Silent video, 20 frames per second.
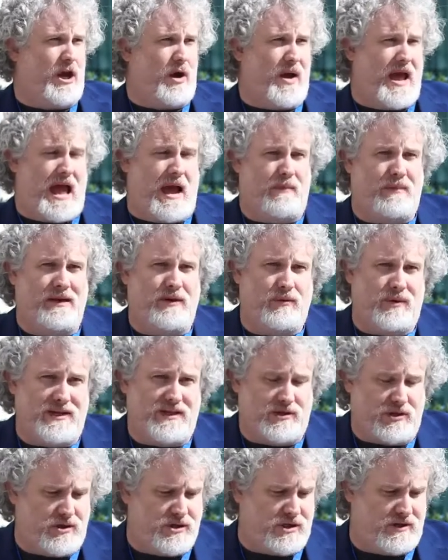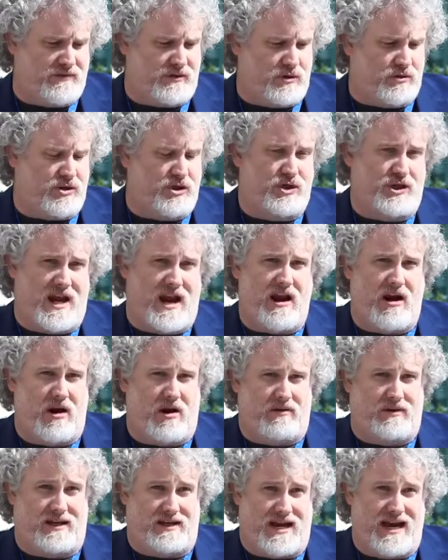How many research have you
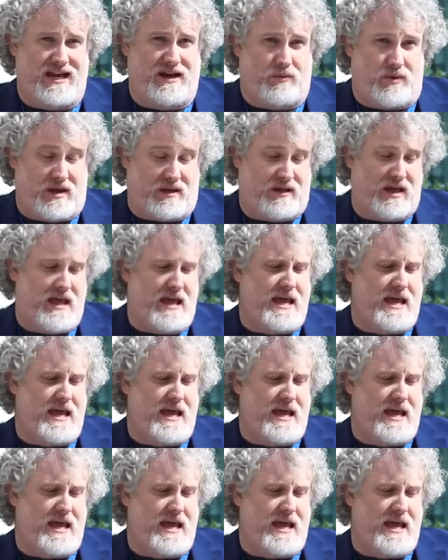shared the data with?